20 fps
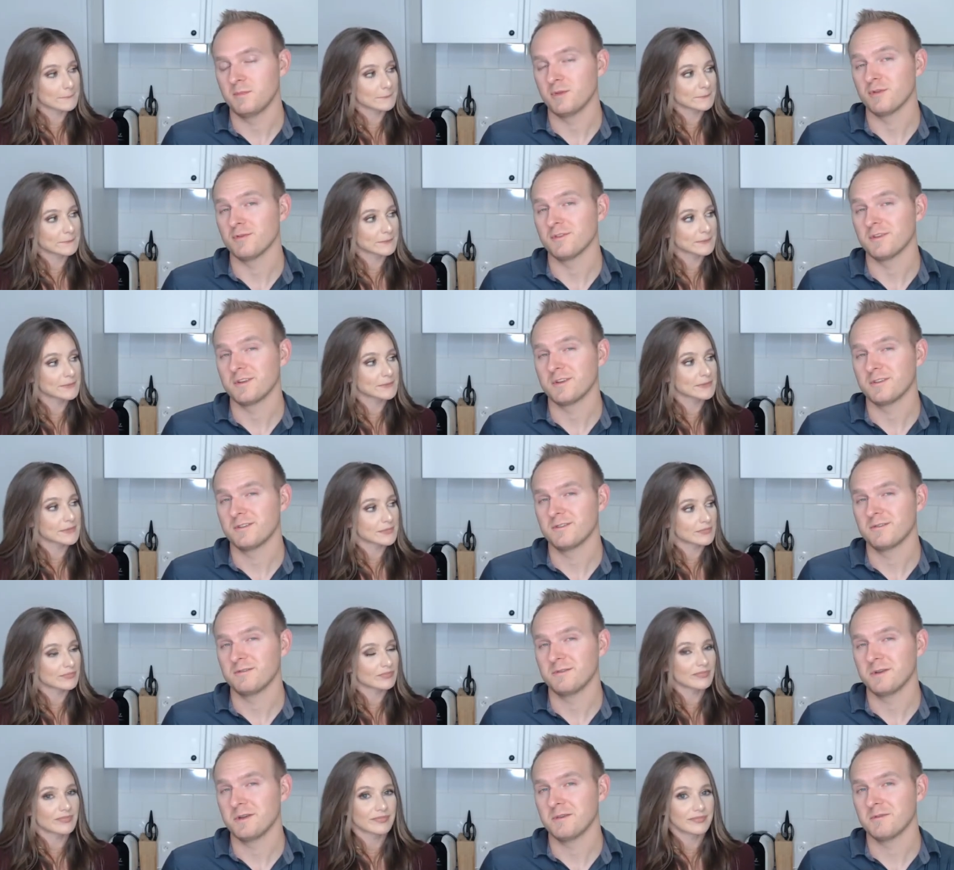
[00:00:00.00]
Speaker 1: perfect
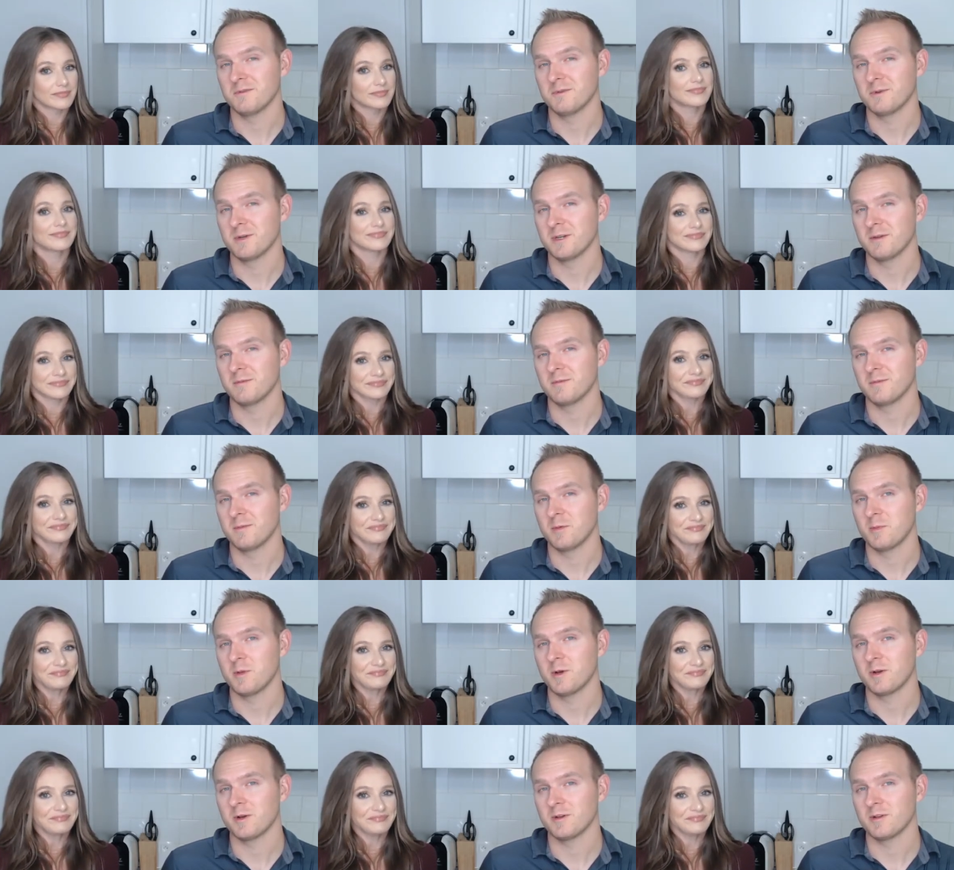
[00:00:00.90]
in every way.
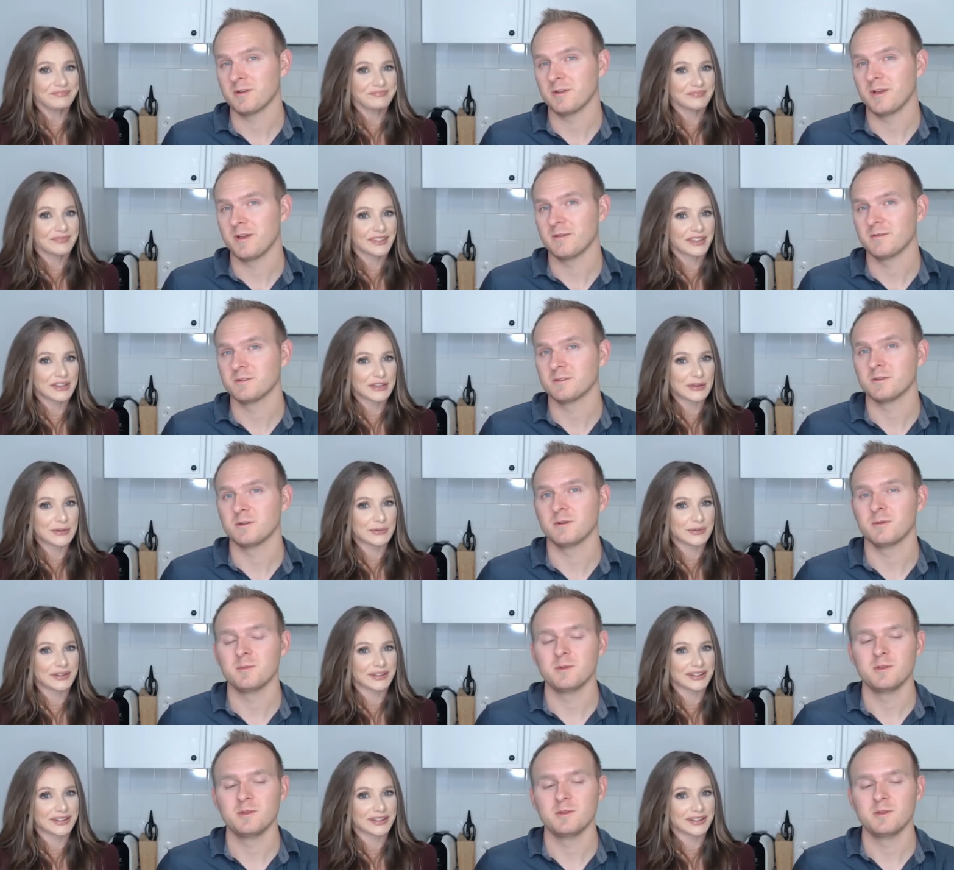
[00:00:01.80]
I'm not gonna lie. So